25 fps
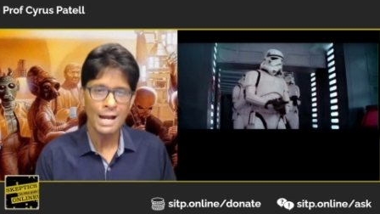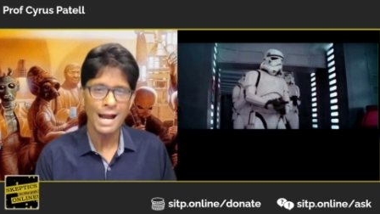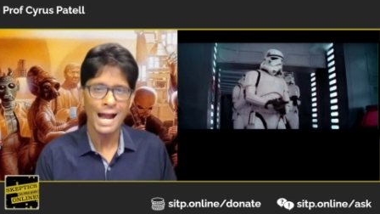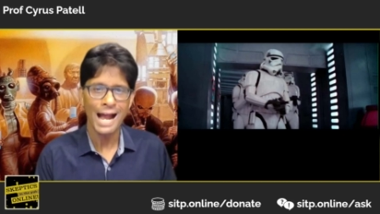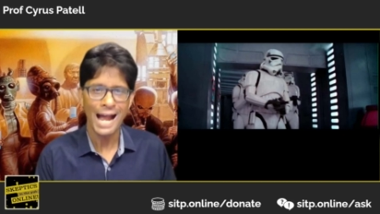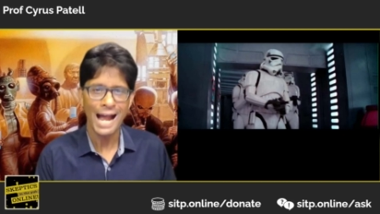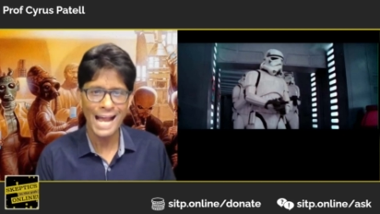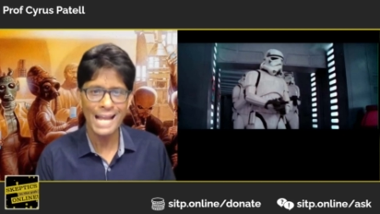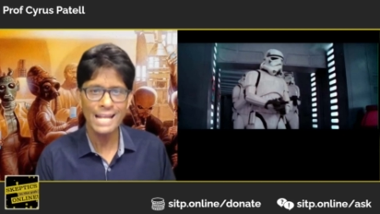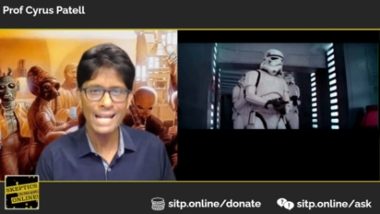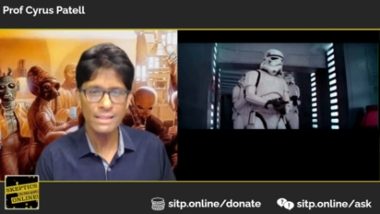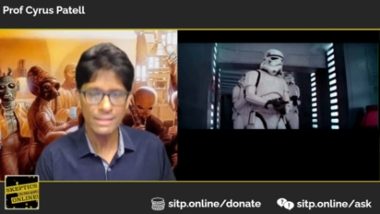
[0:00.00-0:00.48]

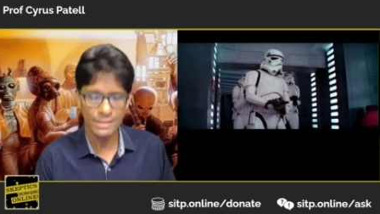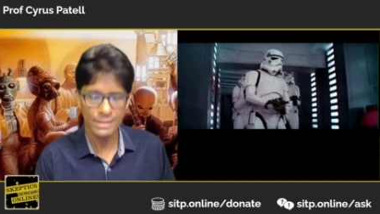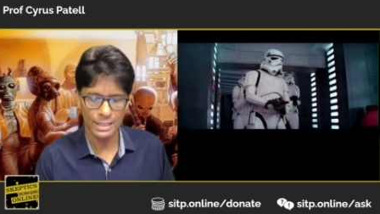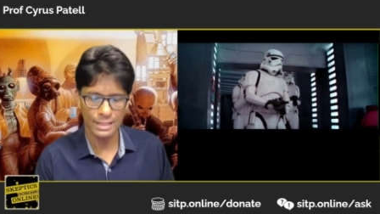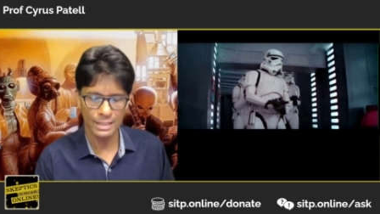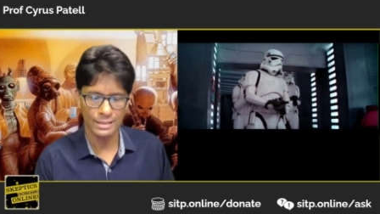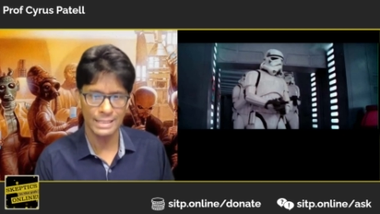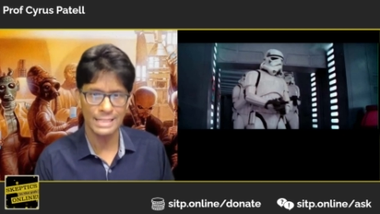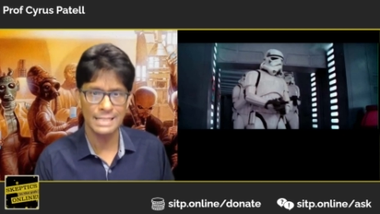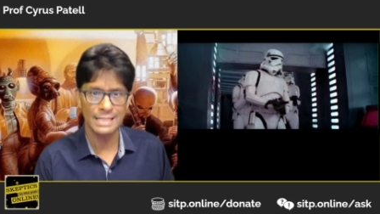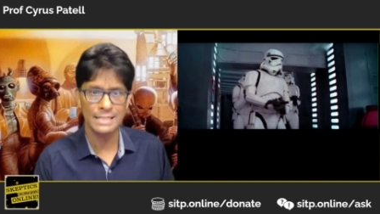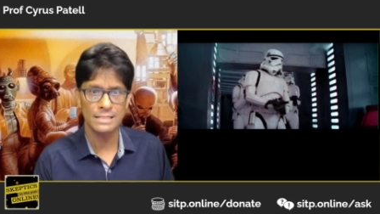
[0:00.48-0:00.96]
I
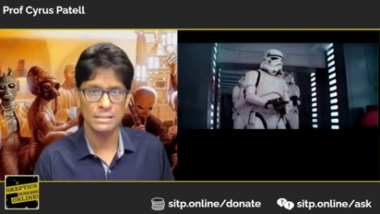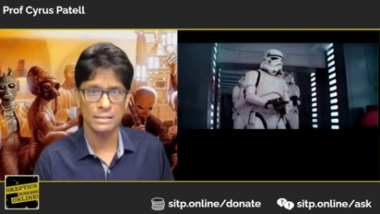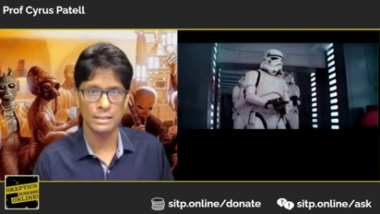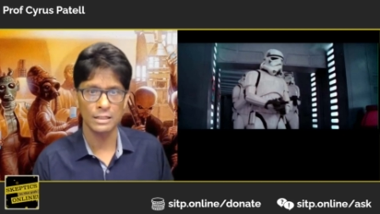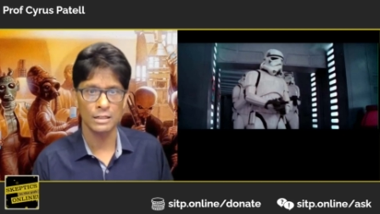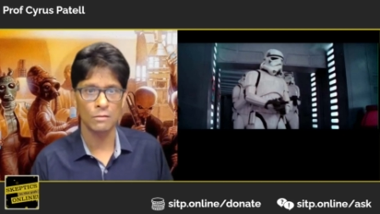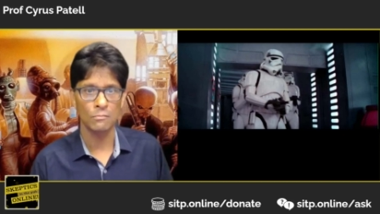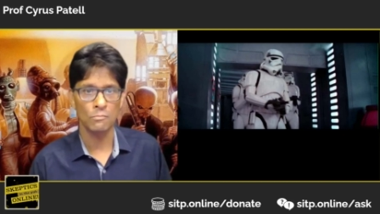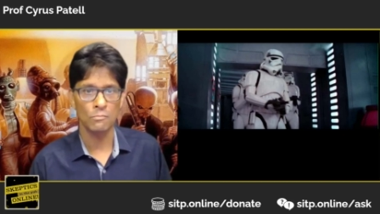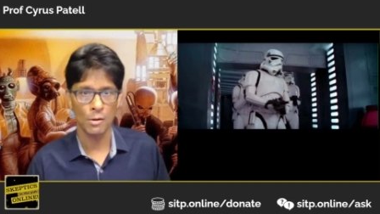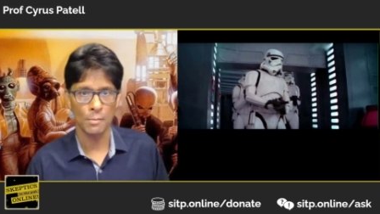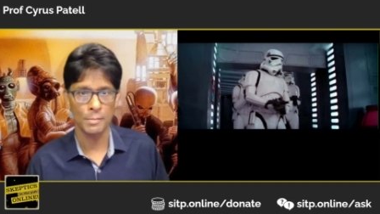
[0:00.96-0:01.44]
think these
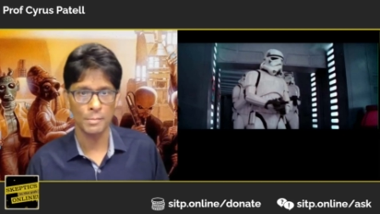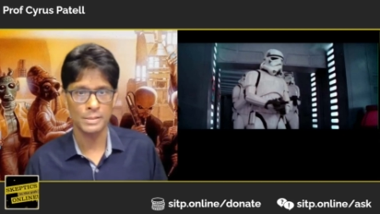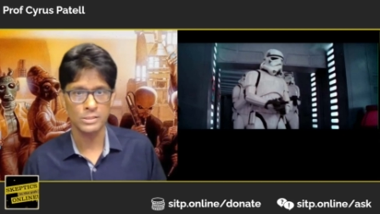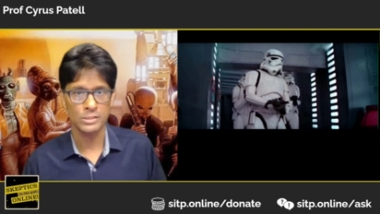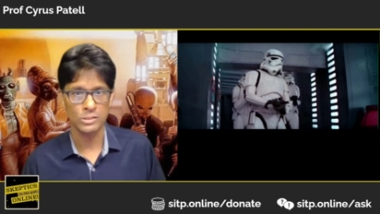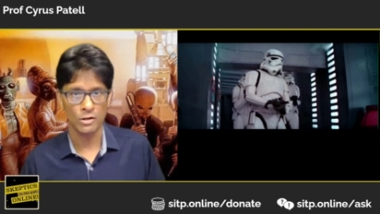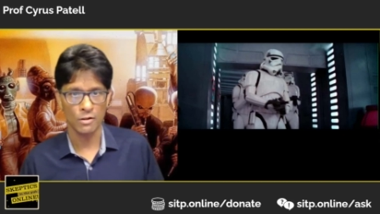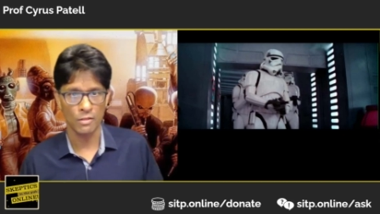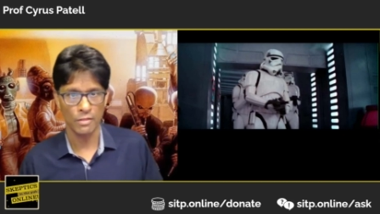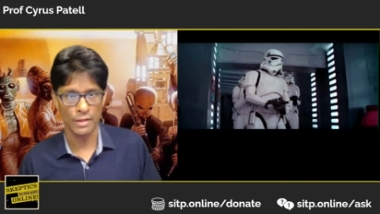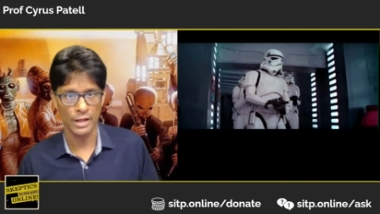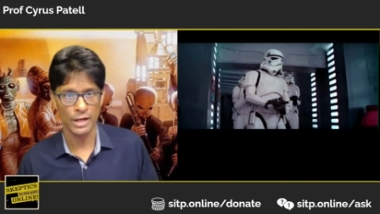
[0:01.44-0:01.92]
little moments
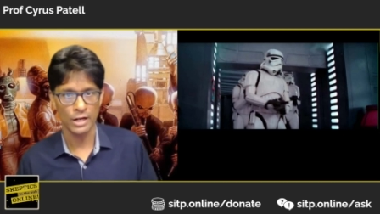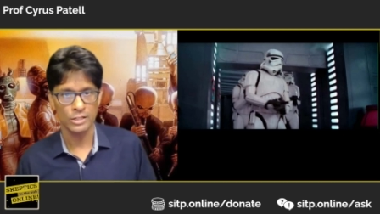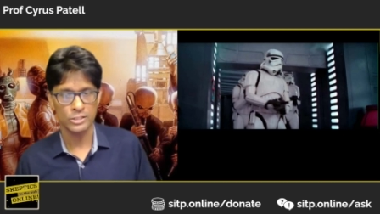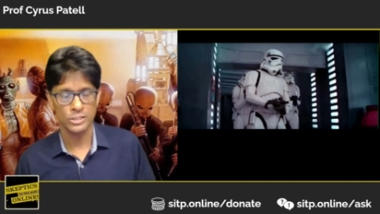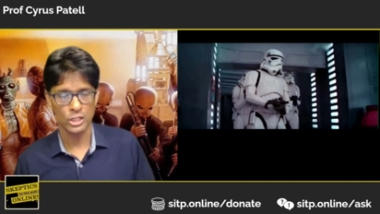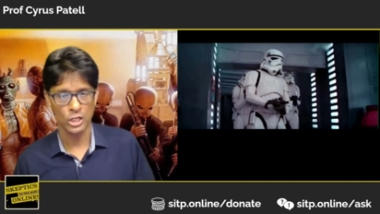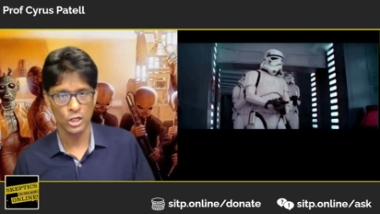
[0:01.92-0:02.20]
are there to